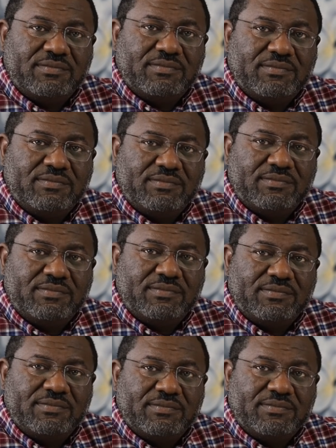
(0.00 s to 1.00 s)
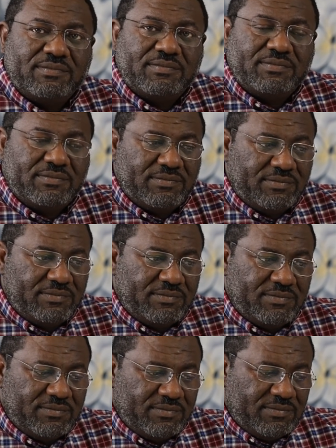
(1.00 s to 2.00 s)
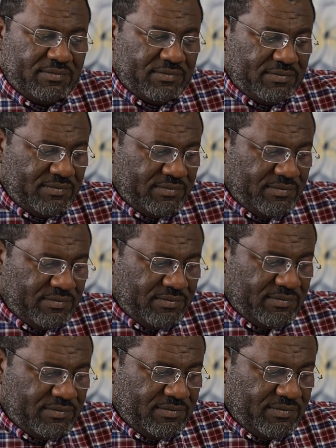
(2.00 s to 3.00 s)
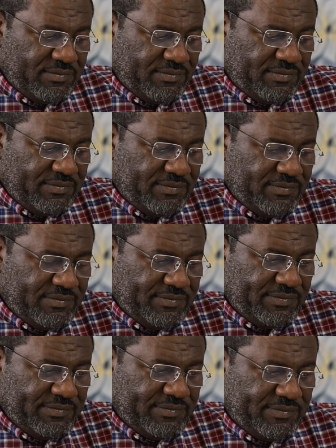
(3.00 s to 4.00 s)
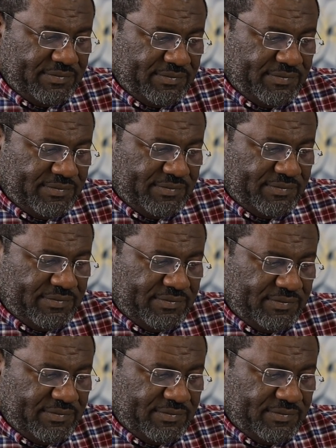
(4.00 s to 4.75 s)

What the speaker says: The person shown says nothing.